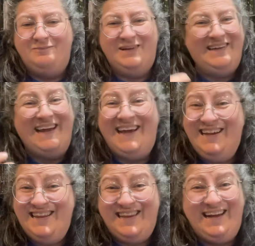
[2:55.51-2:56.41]
Like
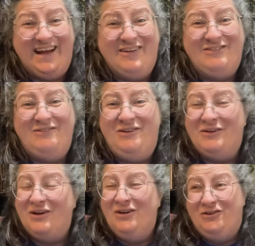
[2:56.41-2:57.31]
anything else, if you're
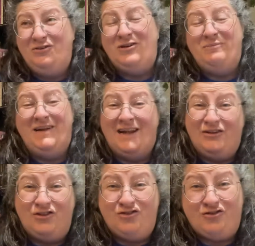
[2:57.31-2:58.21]
going to do something
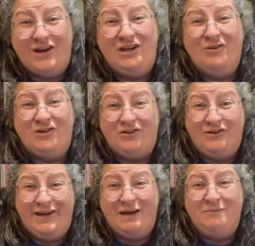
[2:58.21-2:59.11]
that's strenuous or
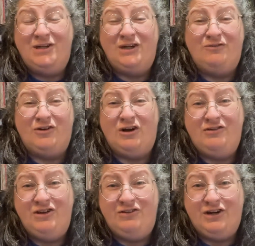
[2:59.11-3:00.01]
damaging for an
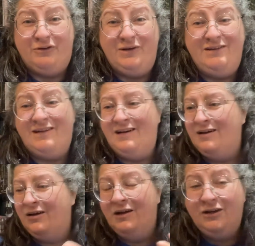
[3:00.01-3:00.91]
artistic reason,
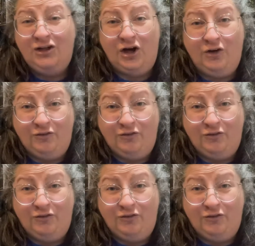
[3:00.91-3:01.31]
go